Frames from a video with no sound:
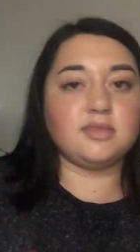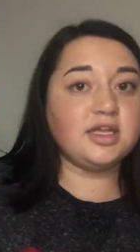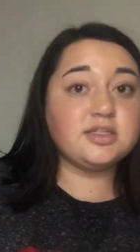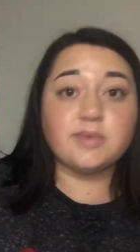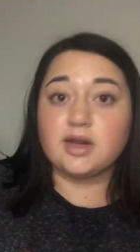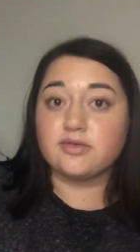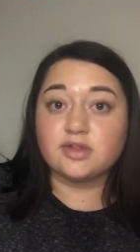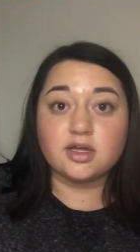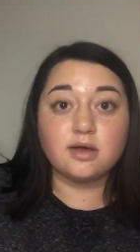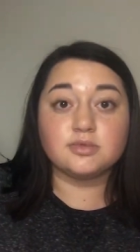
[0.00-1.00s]
it sped
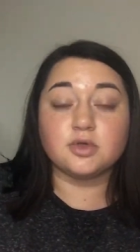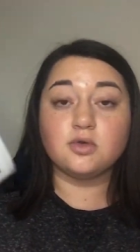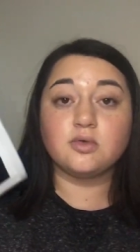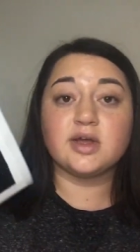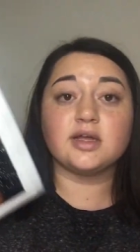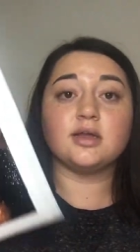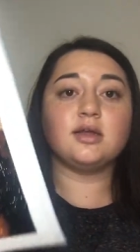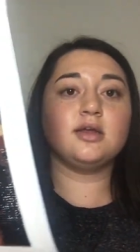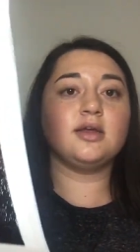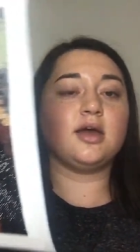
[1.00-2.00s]
everything up so quick
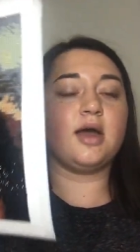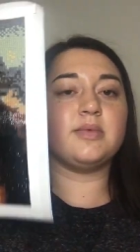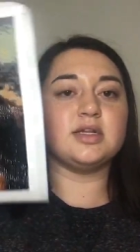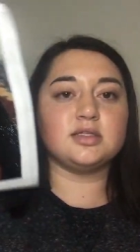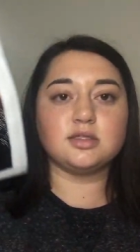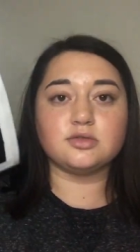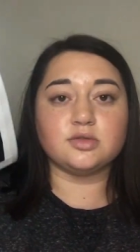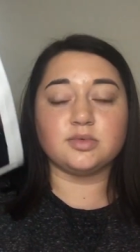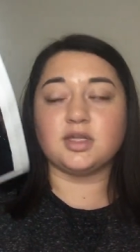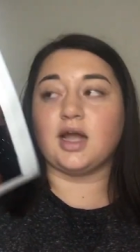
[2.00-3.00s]
I mean, it's still
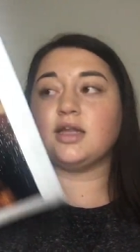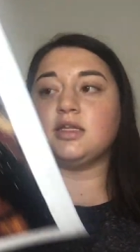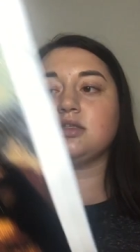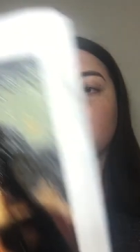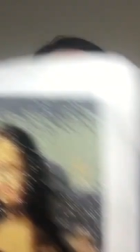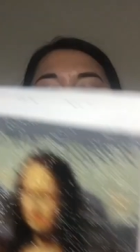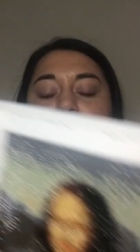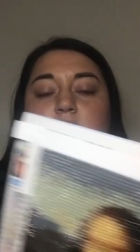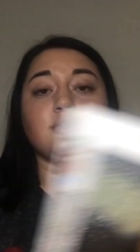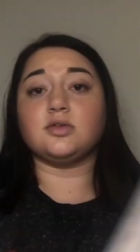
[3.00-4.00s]
super tiny, so
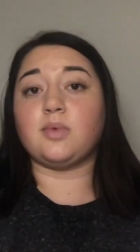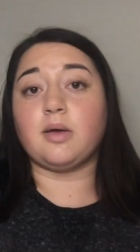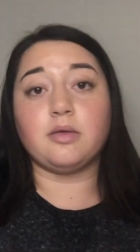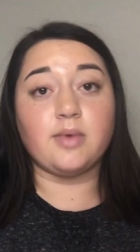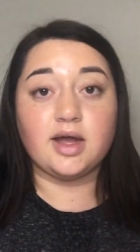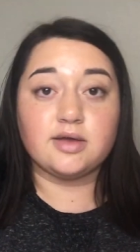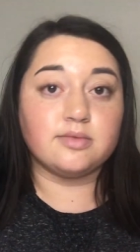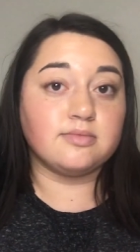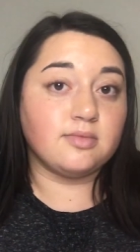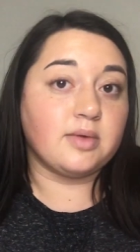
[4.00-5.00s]
that's also probably why
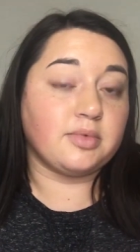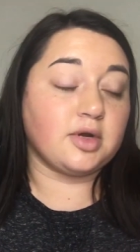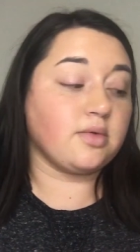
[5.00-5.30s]
it went pretty